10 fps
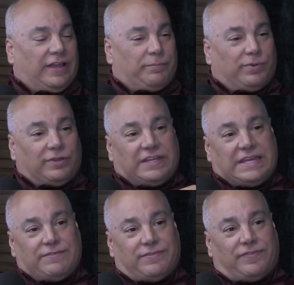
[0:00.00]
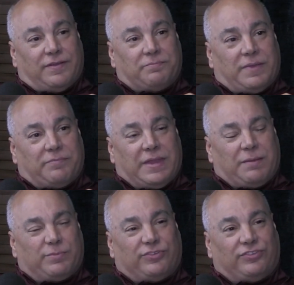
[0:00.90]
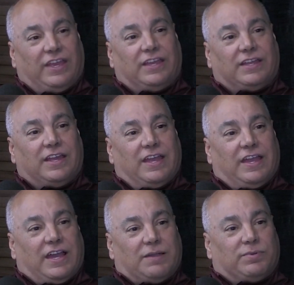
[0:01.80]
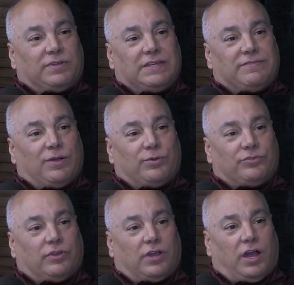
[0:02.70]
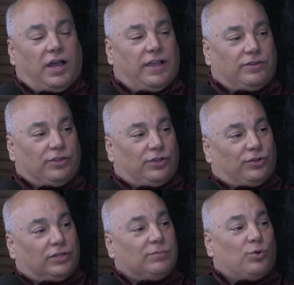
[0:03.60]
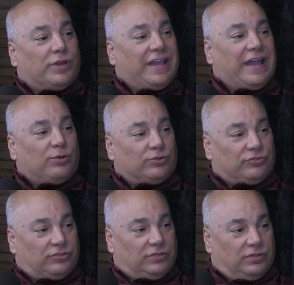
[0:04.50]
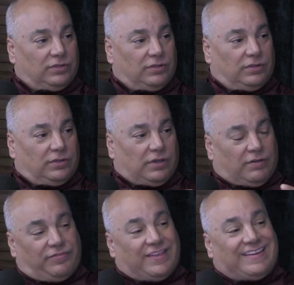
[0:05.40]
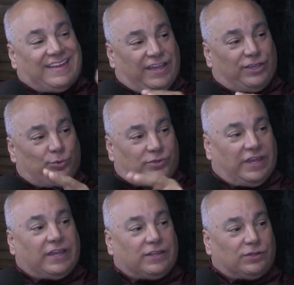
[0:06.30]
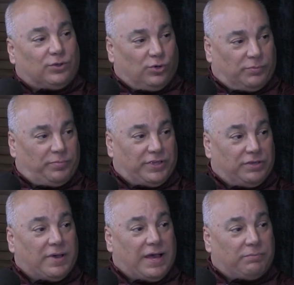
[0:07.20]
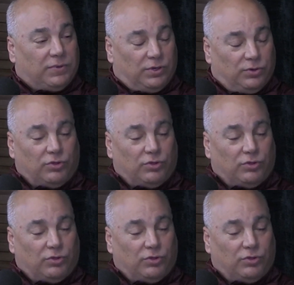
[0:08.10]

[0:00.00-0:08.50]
believe, if I'm not mistaken, I believe I was hired in the early morning hours of the day you were taken to court by your mom, called me.